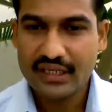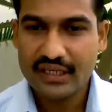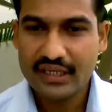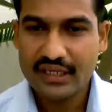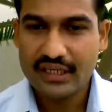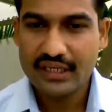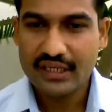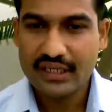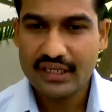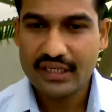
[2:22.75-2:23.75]
He calls
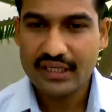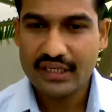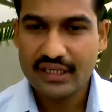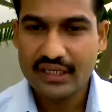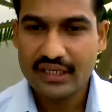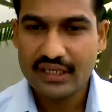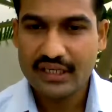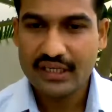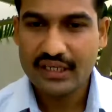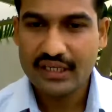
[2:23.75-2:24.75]
it
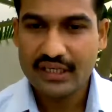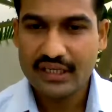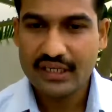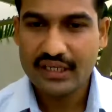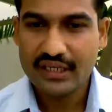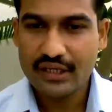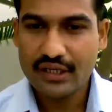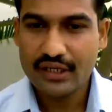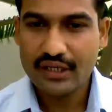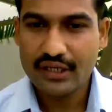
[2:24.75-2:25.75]
as
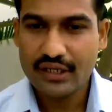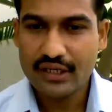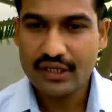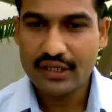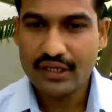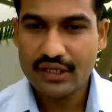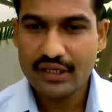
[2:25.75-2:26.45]
the bitter one.